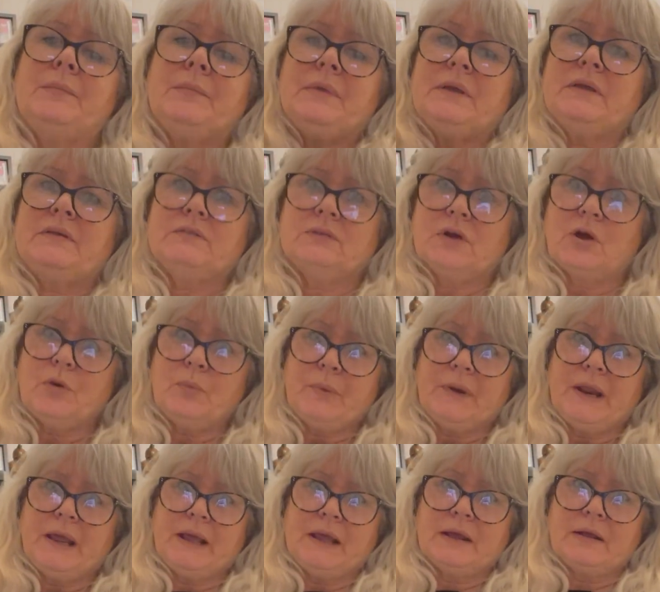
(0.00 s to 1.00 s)
It's the
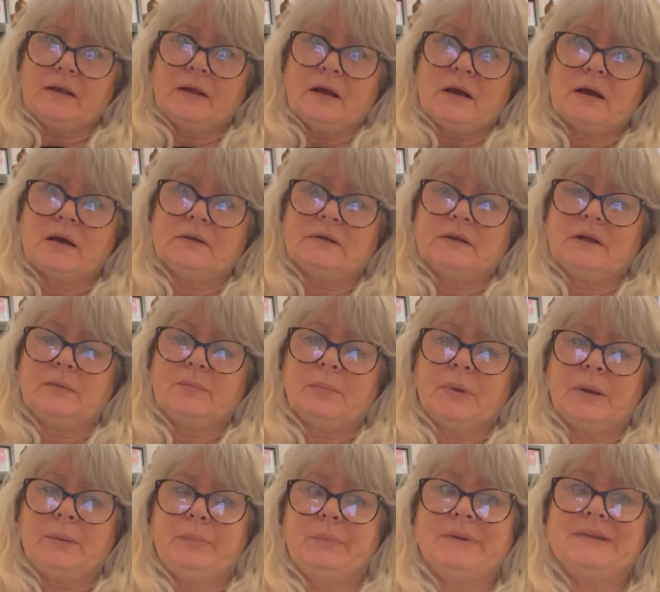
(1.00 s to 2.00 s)
Copenhagen cardigan
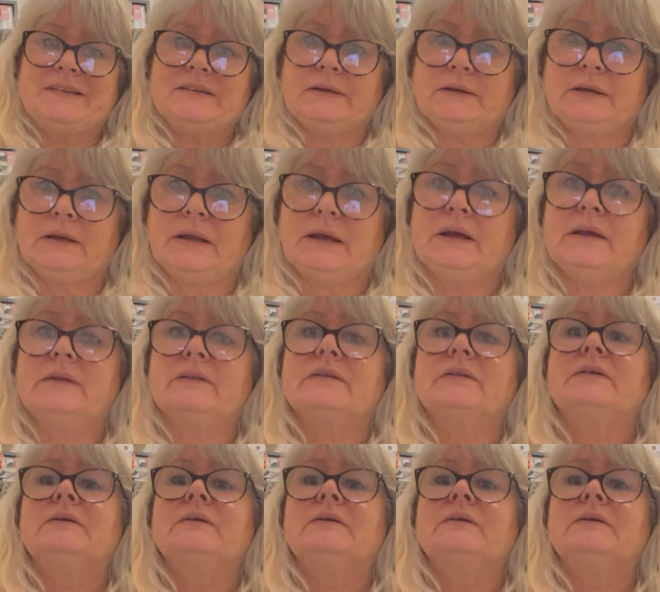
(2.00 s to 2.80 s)
by Petite Knit,